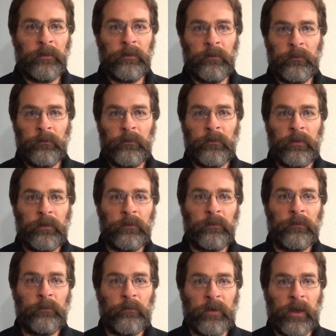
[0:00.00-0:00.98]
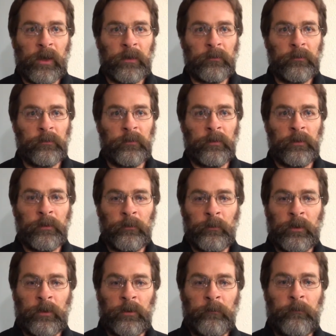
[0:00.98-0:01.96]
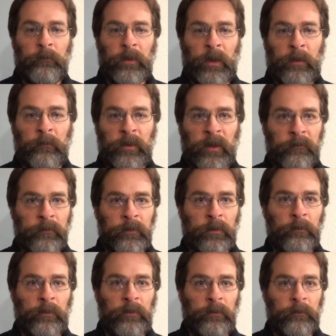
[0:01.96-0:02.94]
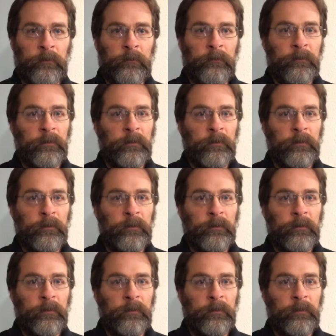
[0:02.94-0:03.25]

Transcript: those things and practicing to where I'm comfortable